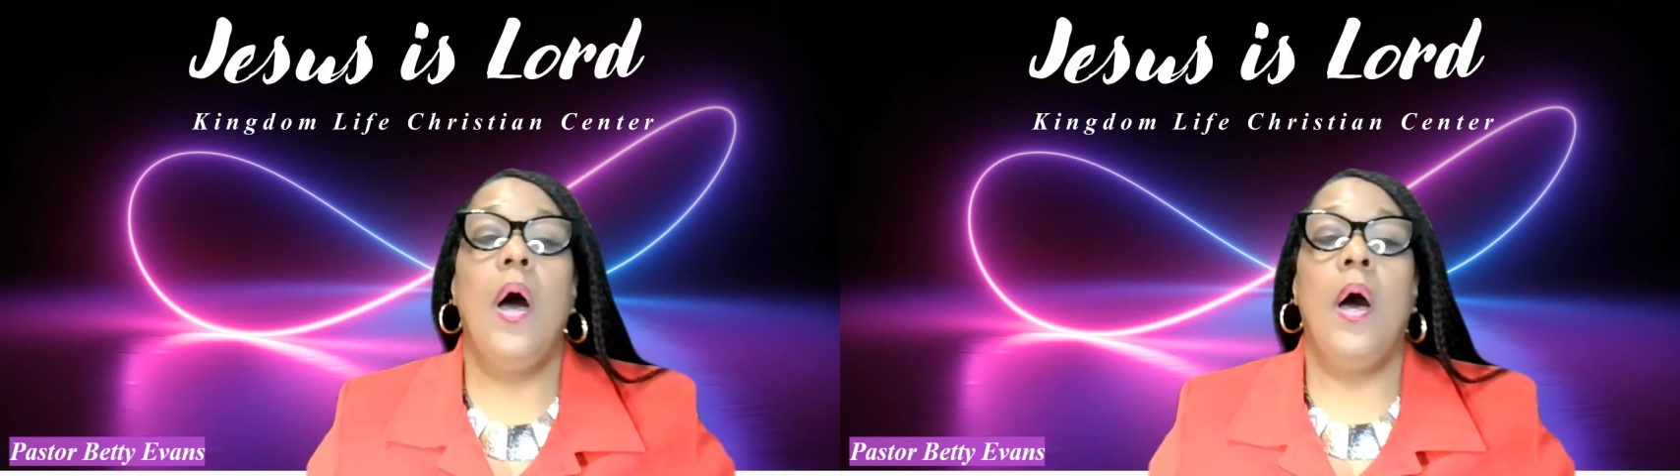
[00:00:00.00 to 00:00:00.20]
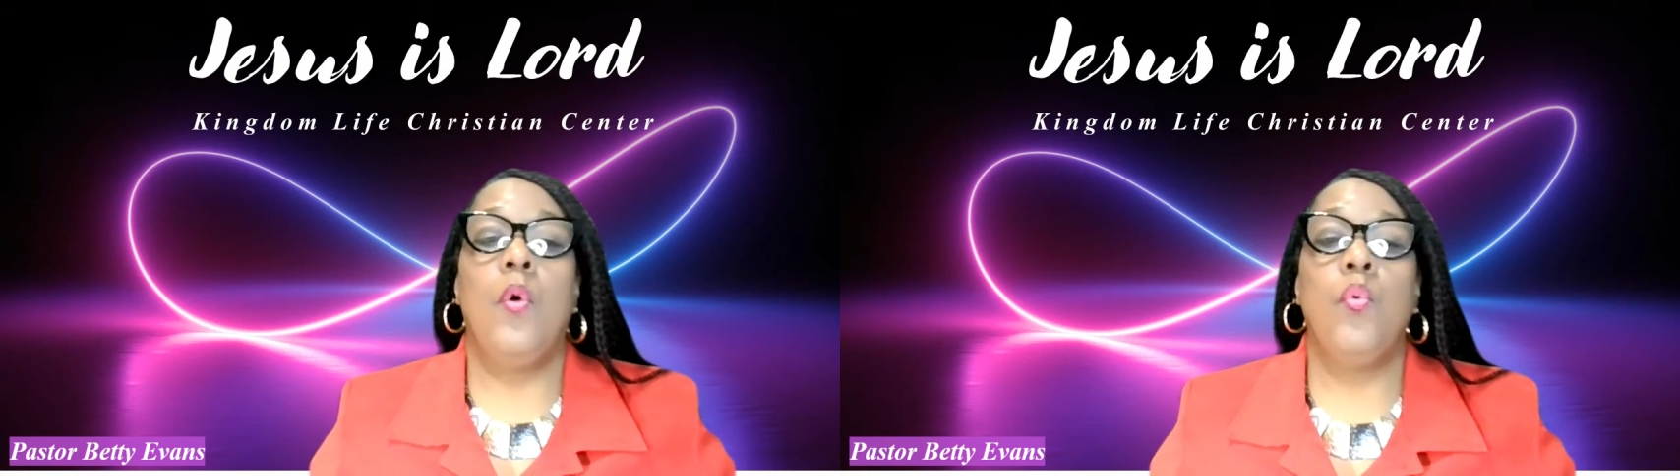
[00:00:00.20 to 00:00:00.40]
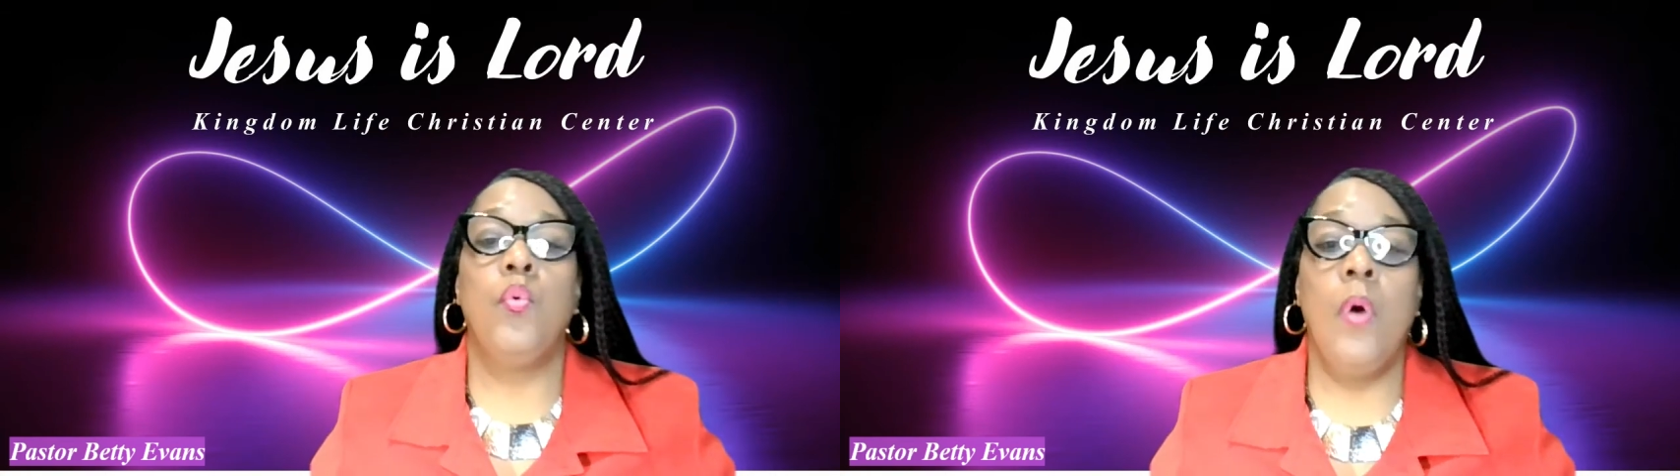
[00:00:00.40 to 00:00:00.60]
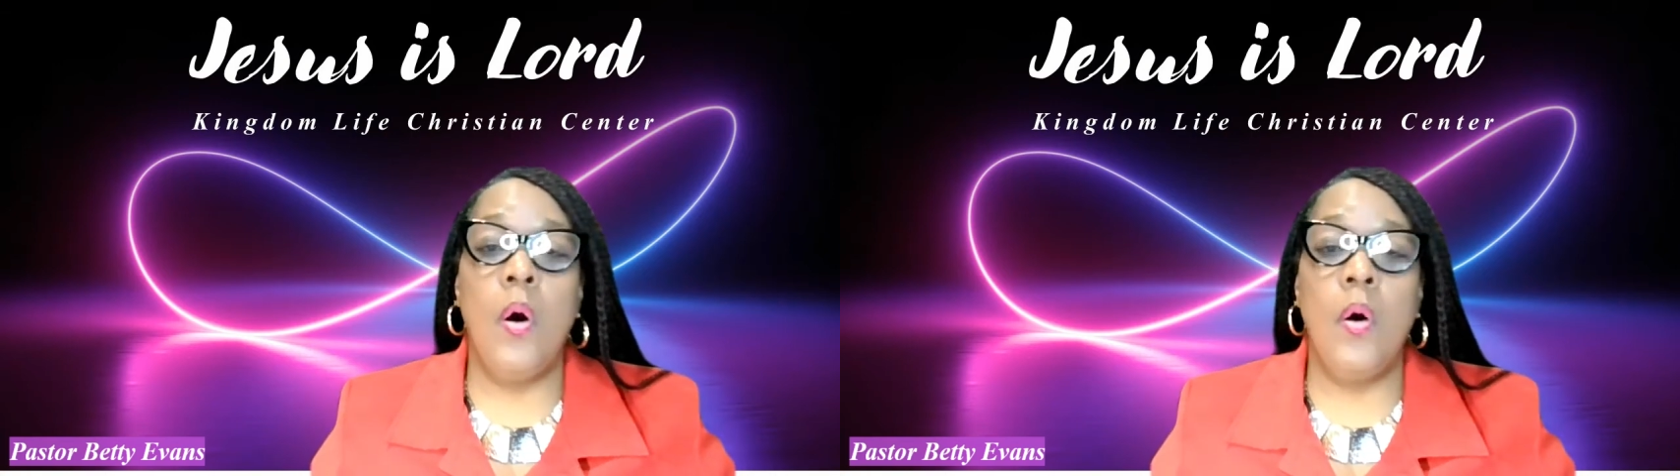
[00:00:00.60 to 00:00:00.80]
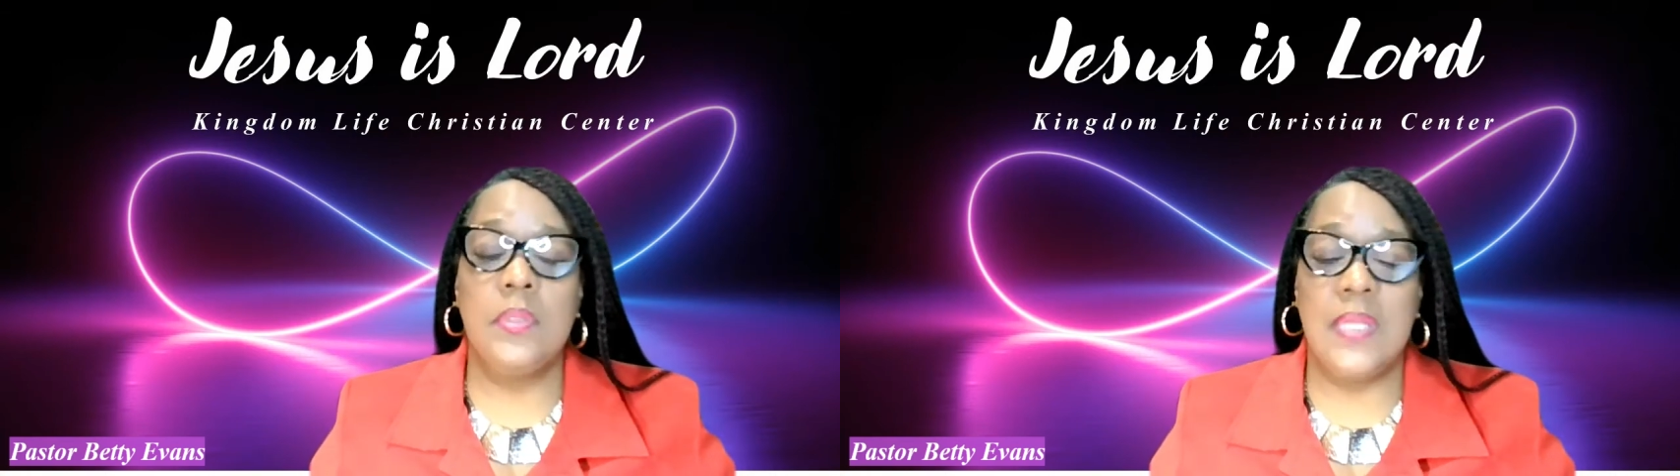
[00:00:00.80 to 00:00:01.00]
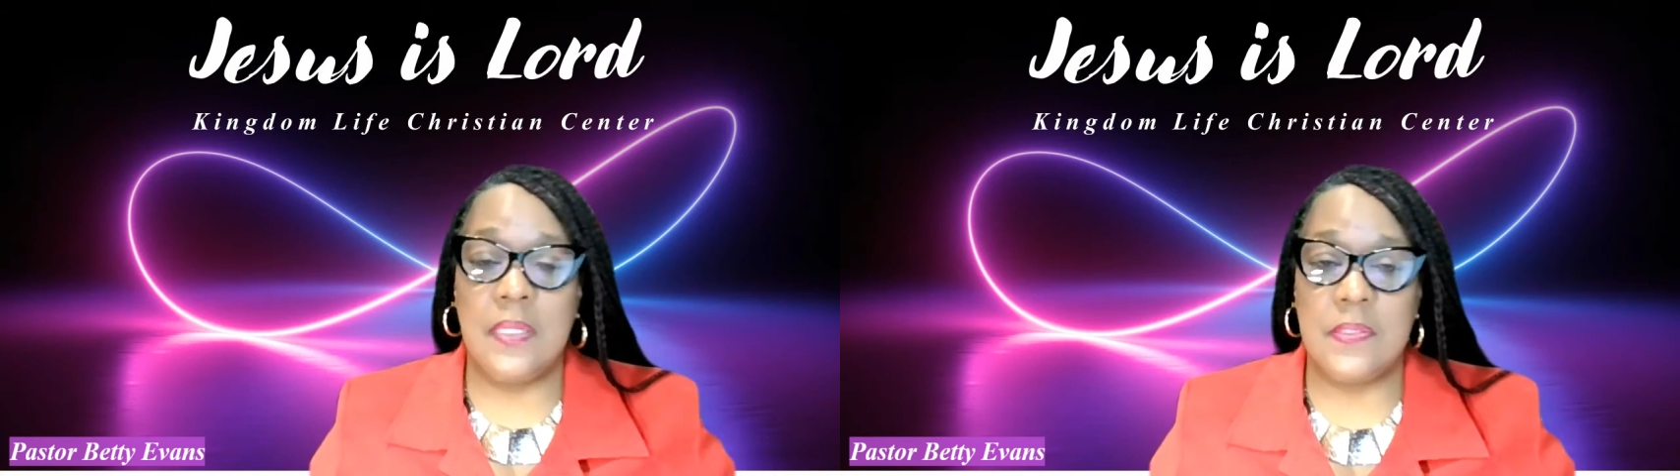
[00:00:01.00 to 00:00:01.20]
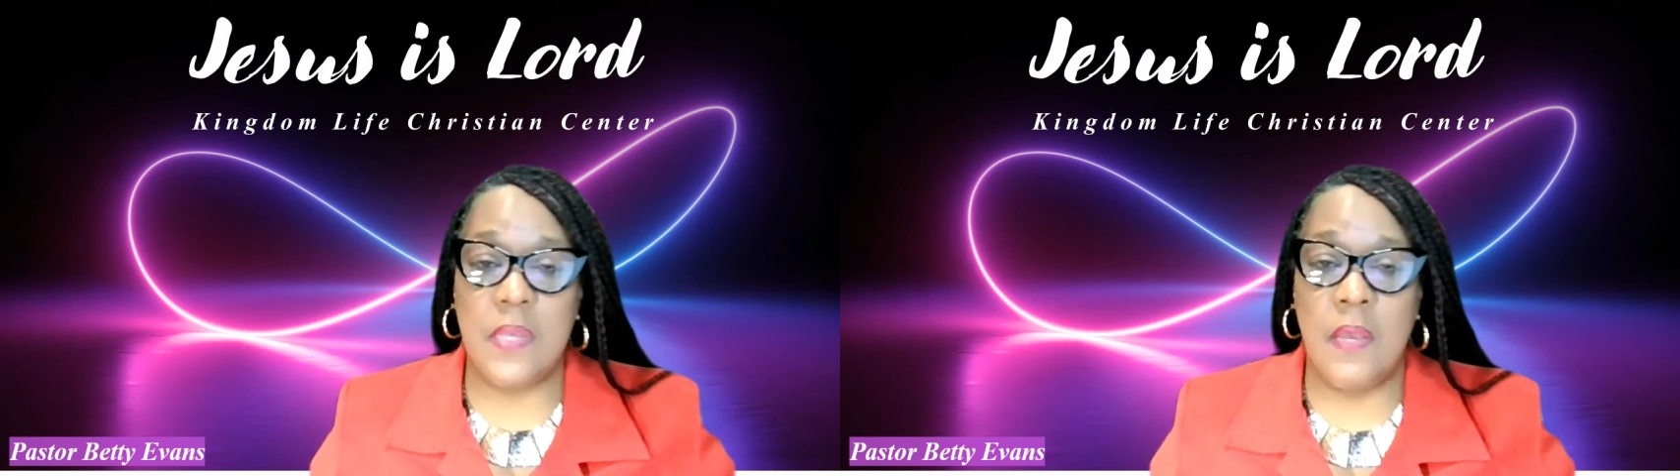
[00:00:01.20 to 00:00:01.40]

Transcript: row that